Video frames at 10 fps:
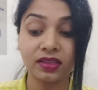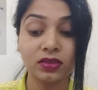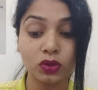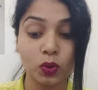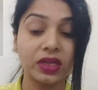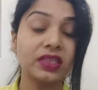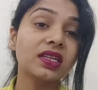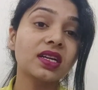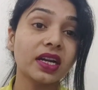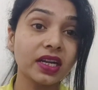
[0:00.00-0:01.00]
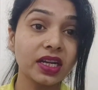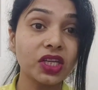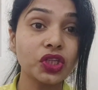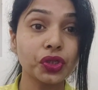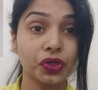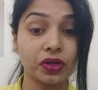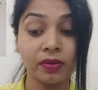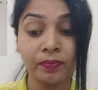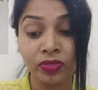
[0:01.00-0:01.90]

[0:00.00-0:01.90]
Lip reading: So it's a condition